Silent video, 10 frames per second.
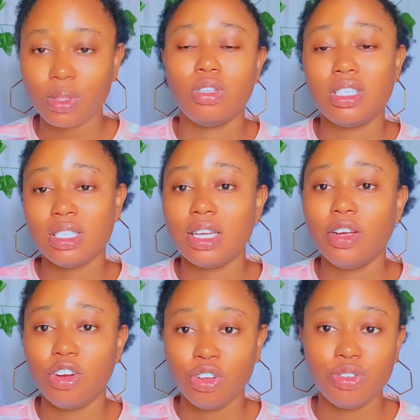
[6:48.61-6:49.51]
So this is how
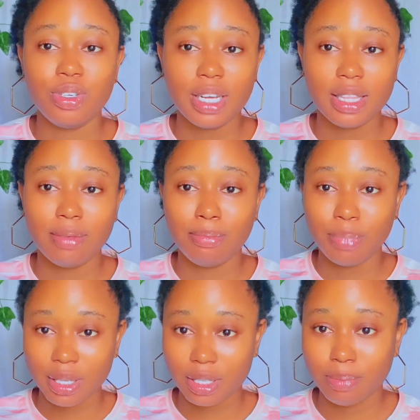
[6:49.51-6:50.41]
you're going to get the
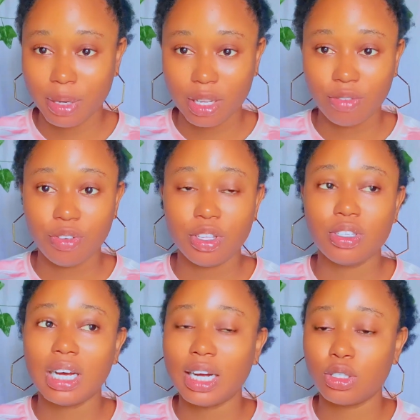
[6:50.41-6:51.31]
best
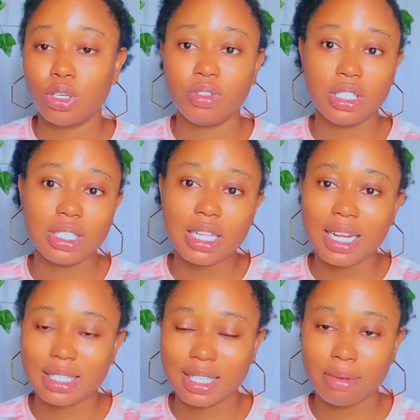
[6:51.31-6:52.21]
benefit out of this
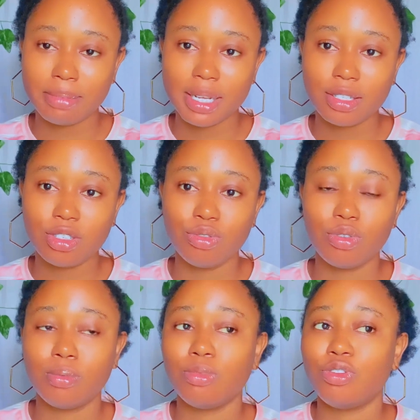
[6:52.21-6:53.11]
niacinamide
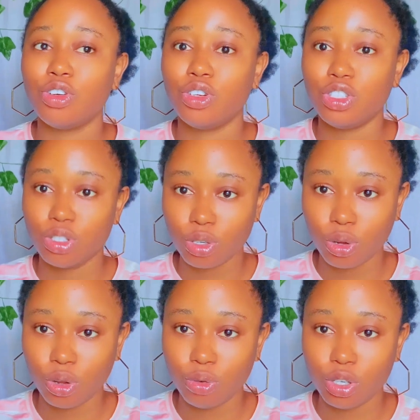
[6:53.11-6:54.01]
serum for your
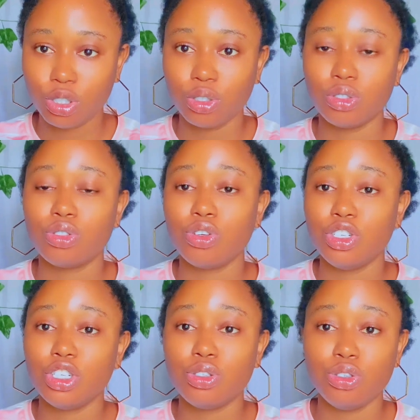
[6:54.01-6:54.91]
discoloration. So you
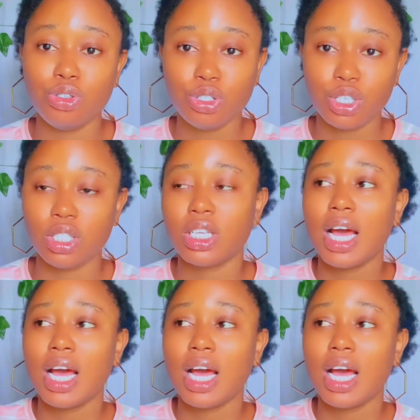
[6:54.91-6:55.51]
need to use it